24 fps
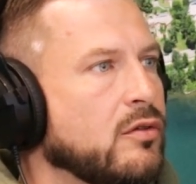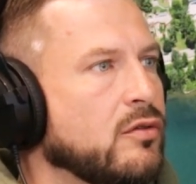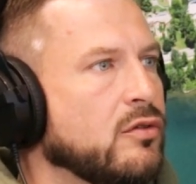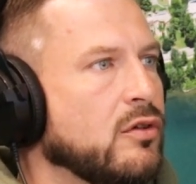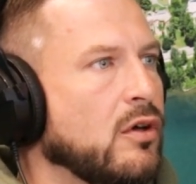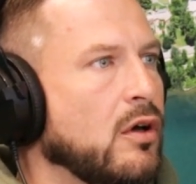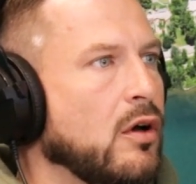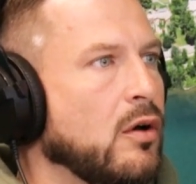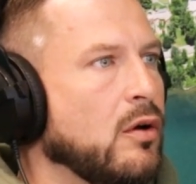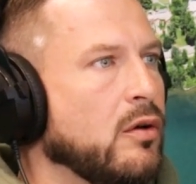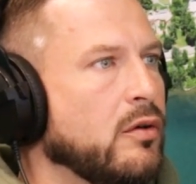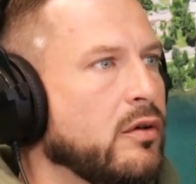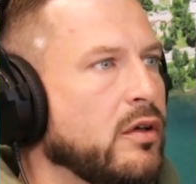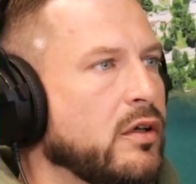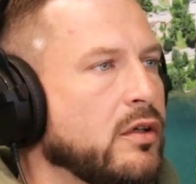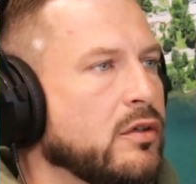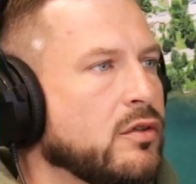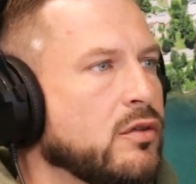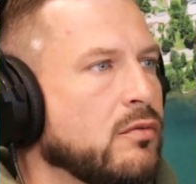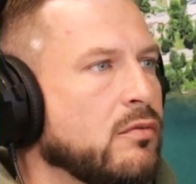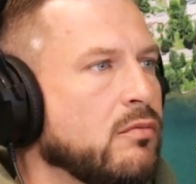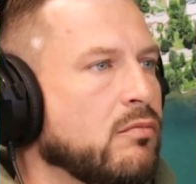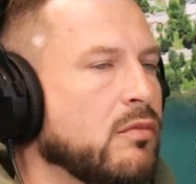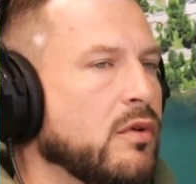So it
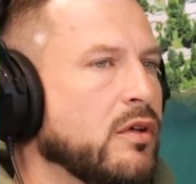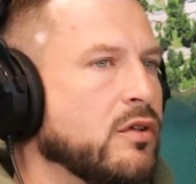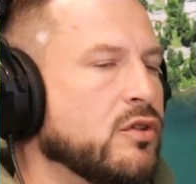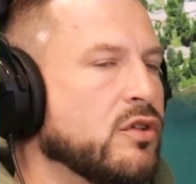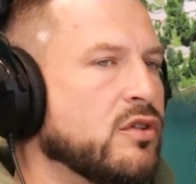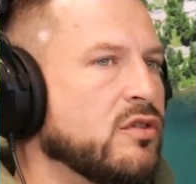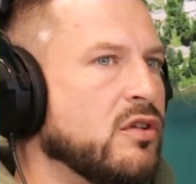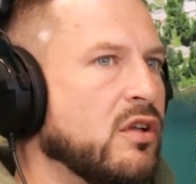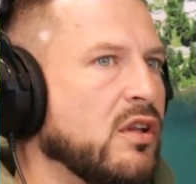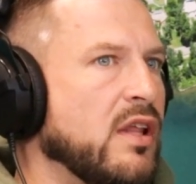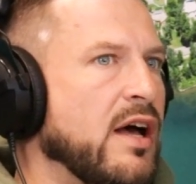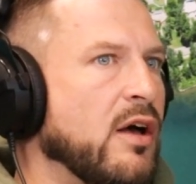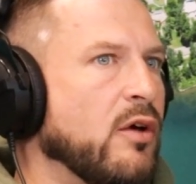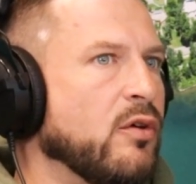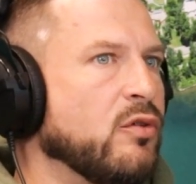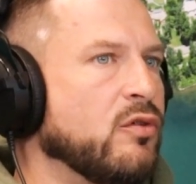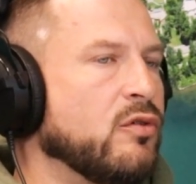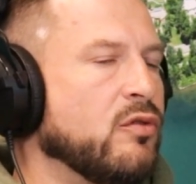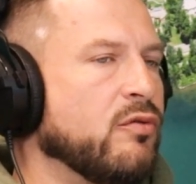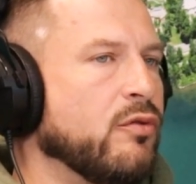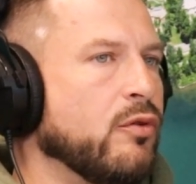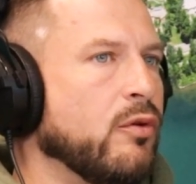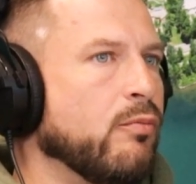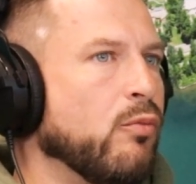just
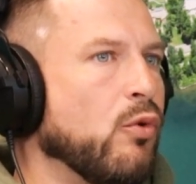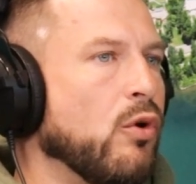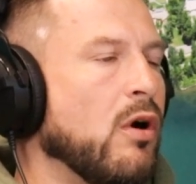allows for more